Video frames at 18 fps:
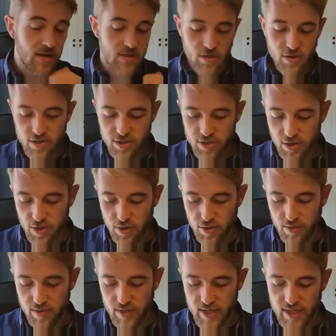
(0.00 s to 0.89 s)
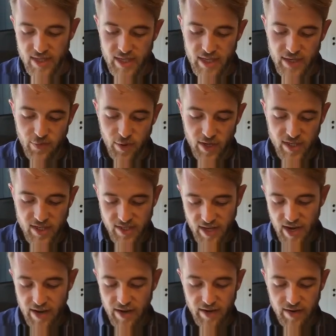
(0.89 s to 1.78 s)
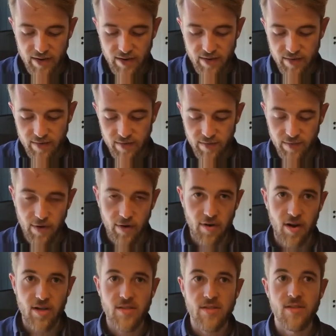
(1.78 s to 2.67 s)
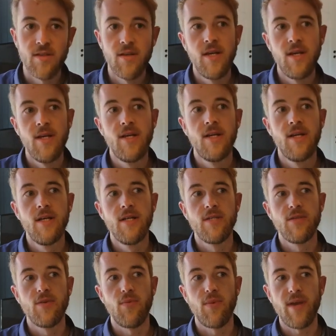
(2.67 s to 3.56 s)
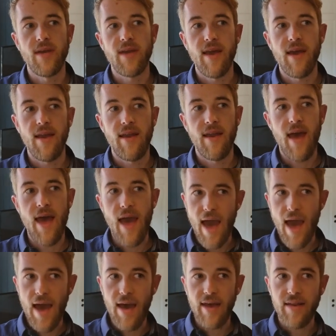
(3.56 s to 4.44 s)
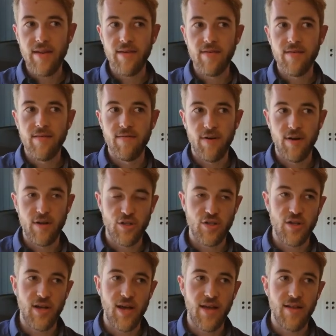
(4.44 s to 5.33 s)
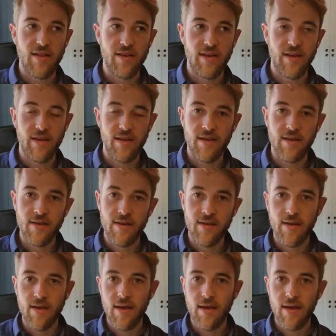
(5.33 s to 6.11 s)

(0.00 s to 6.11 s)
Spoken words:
It's also easy to extend for us. So we can add functionality